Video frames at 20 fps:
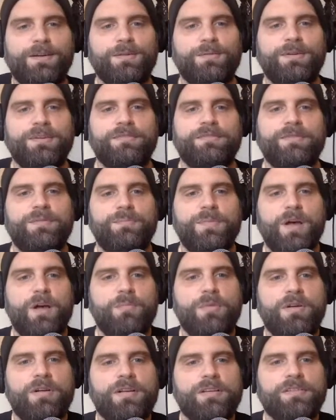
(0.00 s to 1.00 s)
the way from
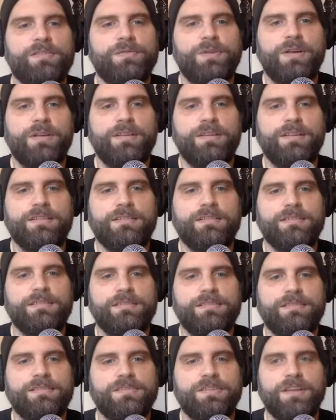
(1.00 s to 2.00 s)
Melbourne, Australia.
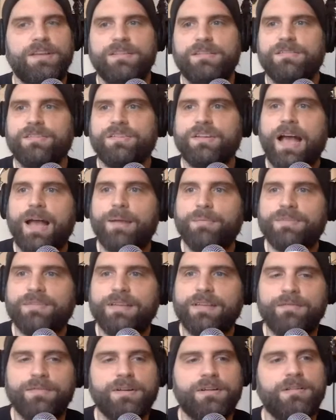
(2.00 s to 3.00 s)
It's just chimed
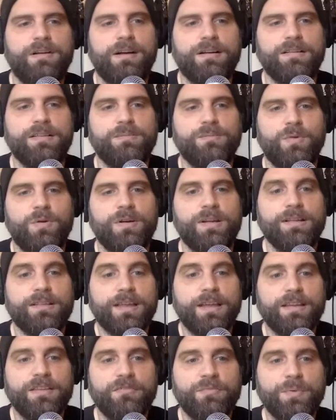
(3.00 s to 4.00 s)
7 o'clock in the morning.
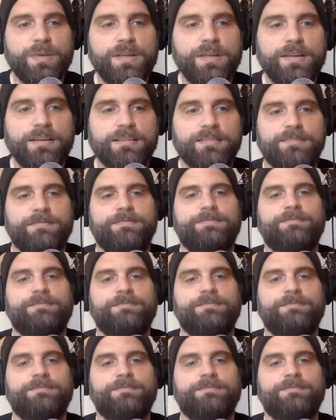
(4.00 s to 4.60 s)
Thank you for being here.